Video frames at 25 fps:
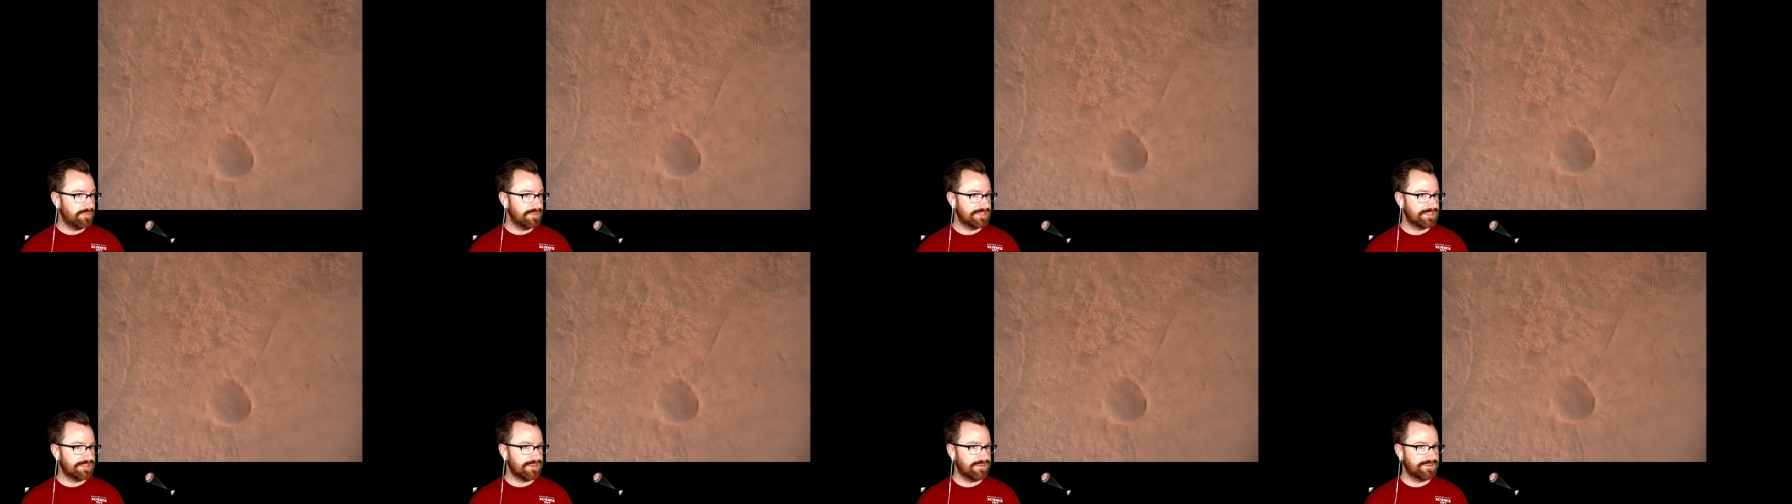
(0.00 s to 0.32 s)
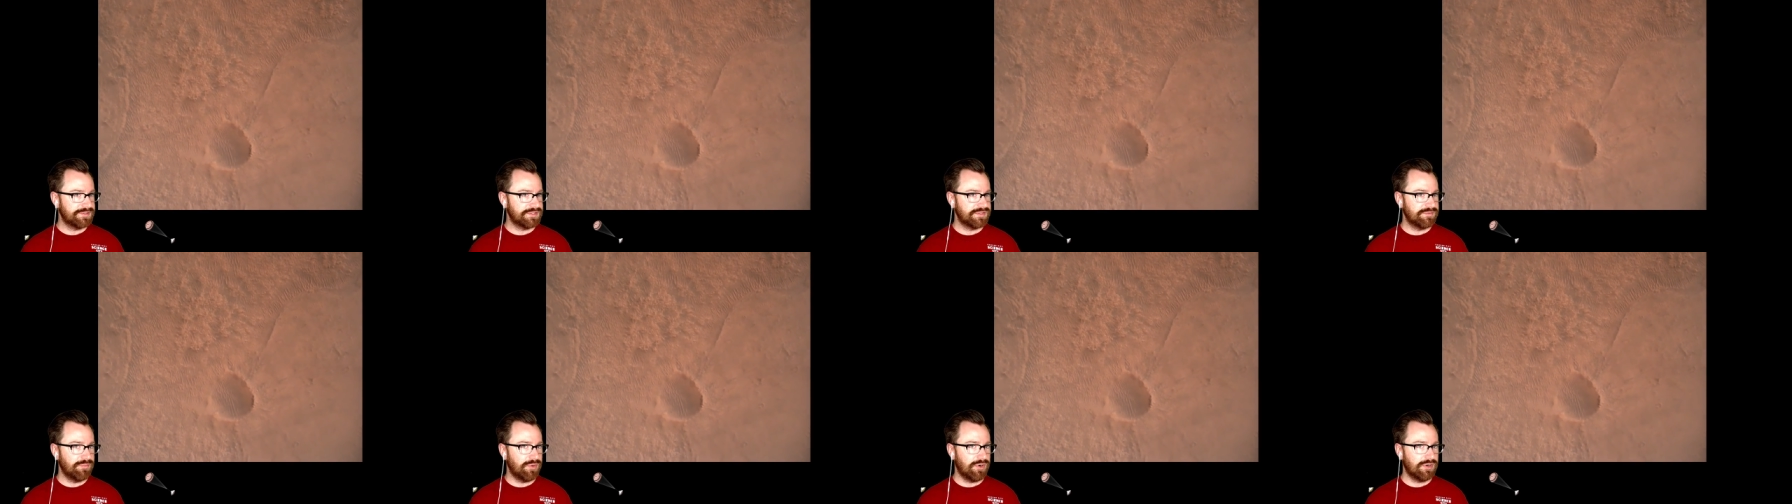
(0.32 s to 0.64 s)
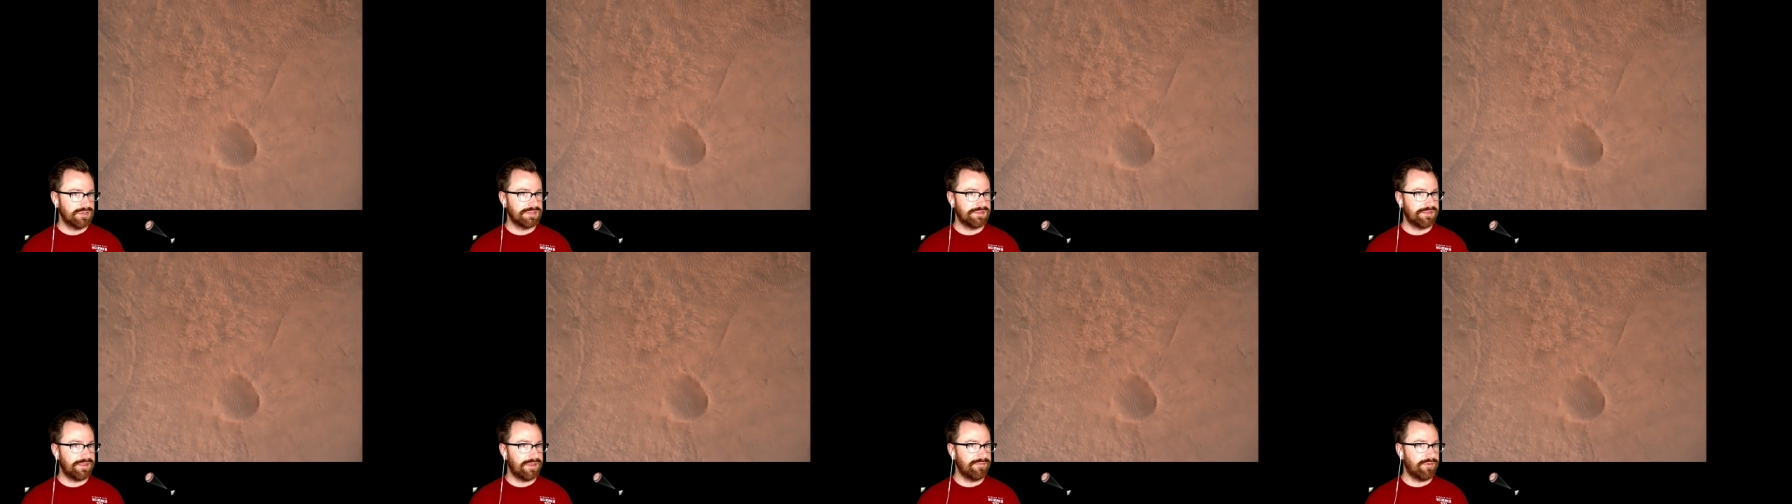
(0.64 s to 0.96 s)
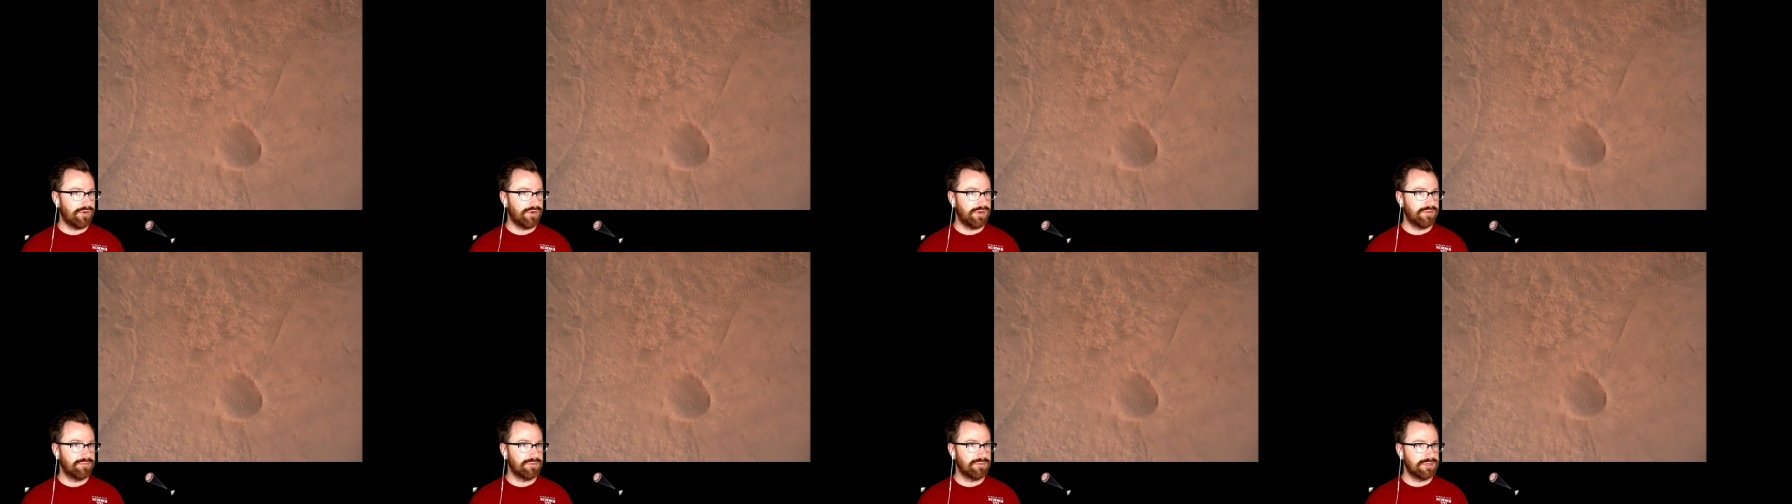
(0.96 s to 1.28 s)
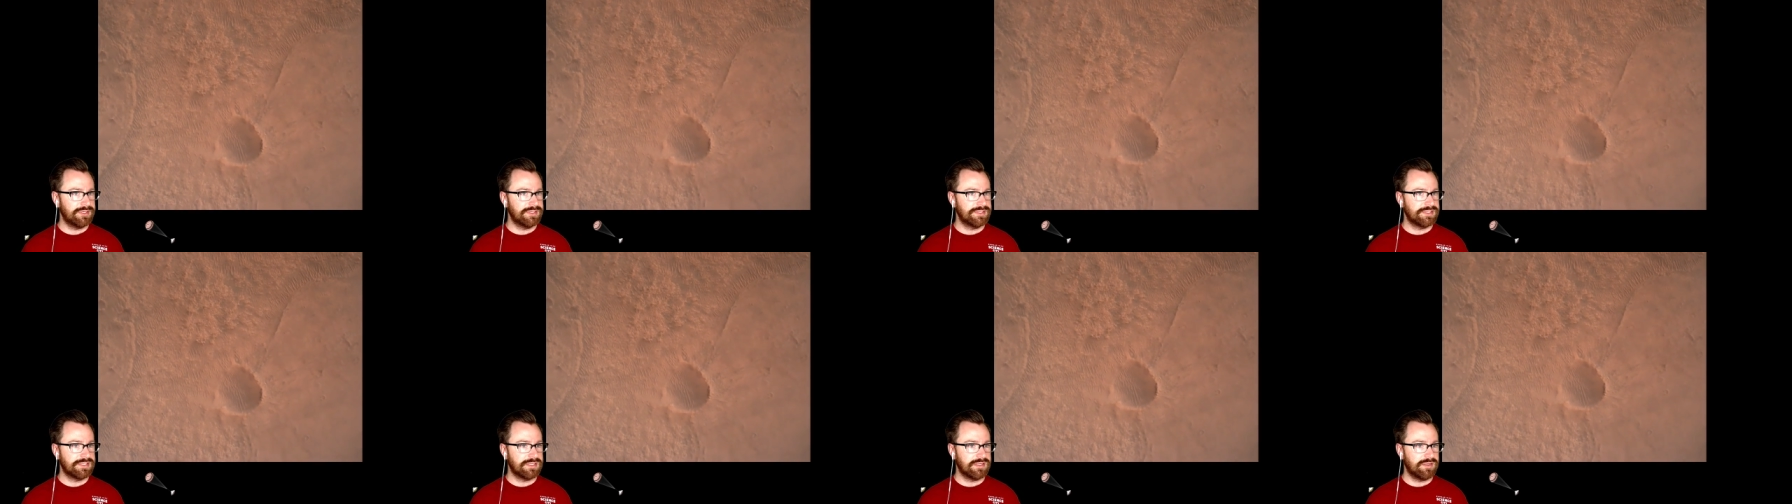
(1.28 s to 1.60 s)
the surface of Mars that they've already
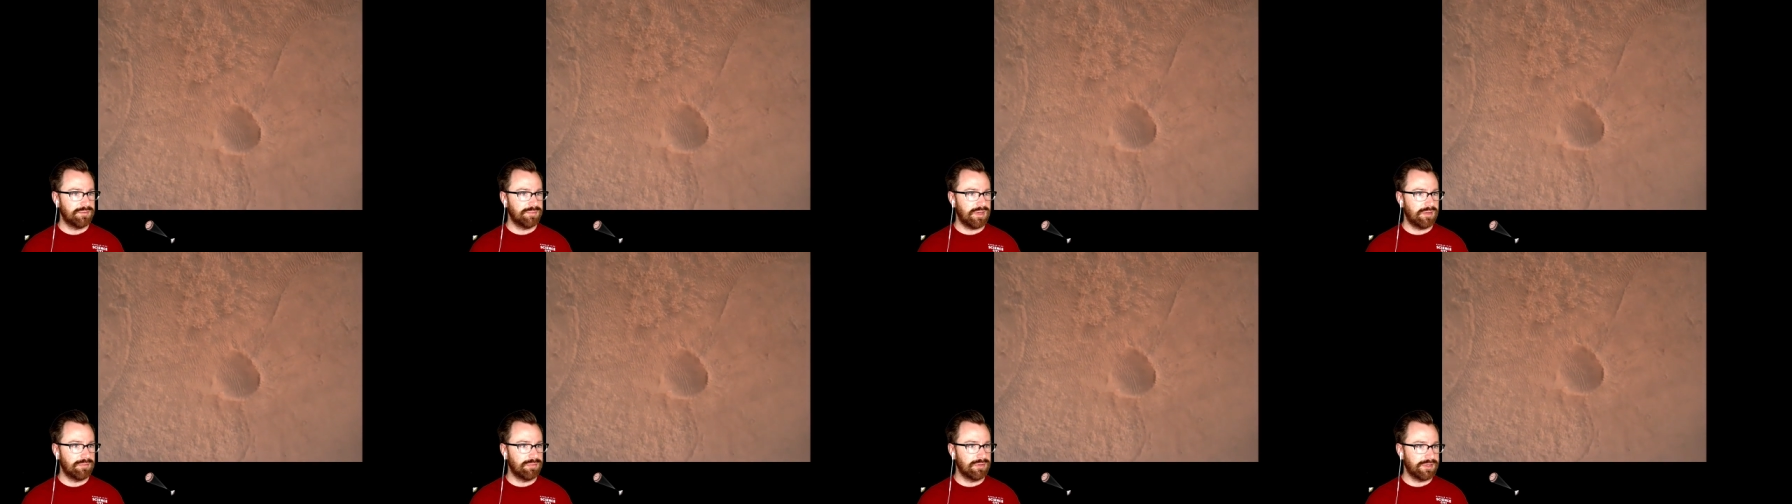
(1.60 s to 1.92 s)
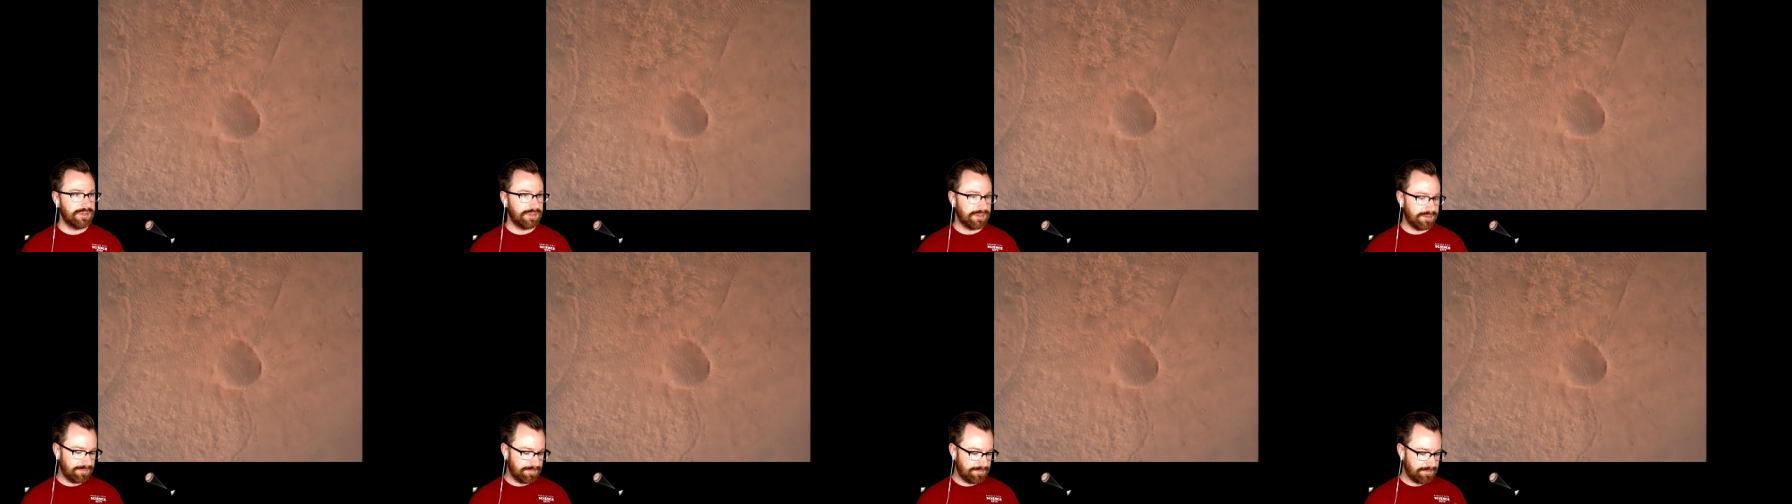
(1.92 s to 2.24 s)
released to the public.